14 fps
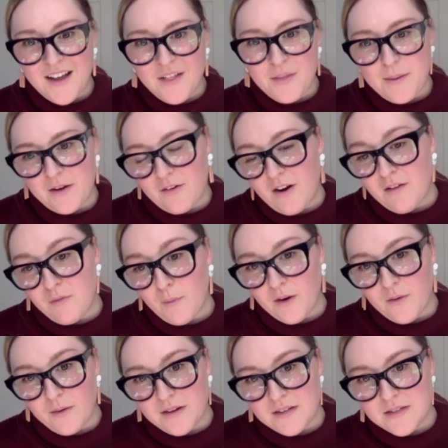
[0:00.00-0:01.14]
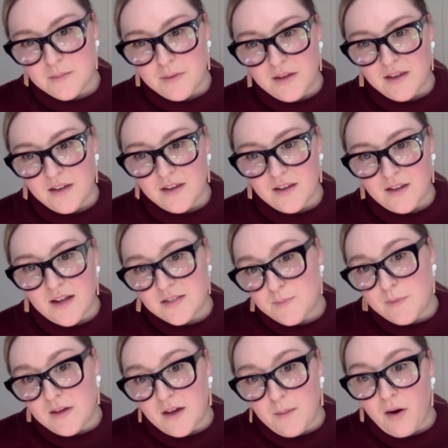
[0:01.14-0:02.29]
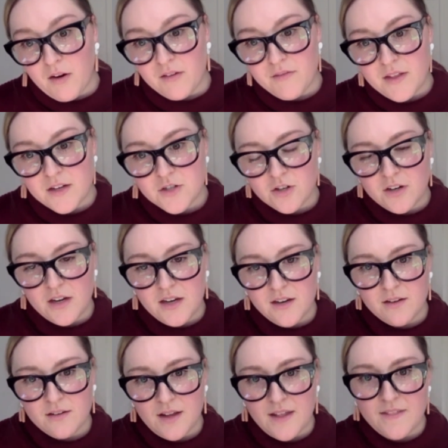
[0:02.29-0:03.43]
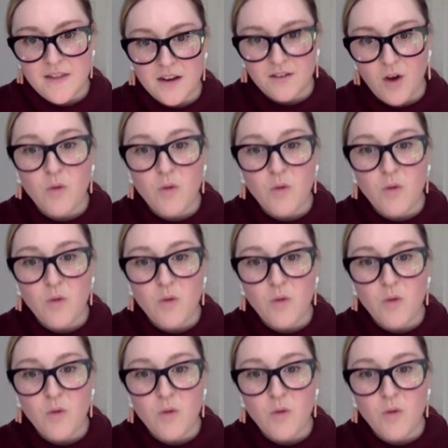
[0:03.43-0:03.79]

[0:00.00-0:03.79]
the better off we're going to be as being a part of that journey, and then